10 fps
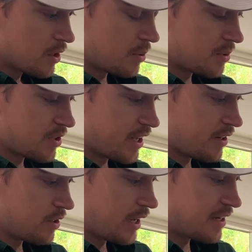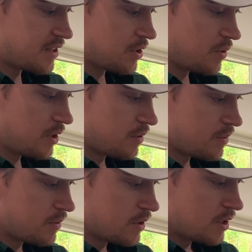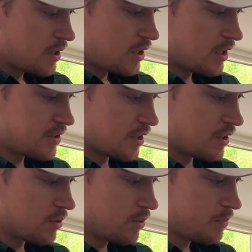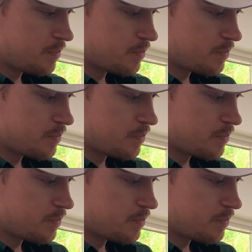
Going up to that AC unit, it is a heel.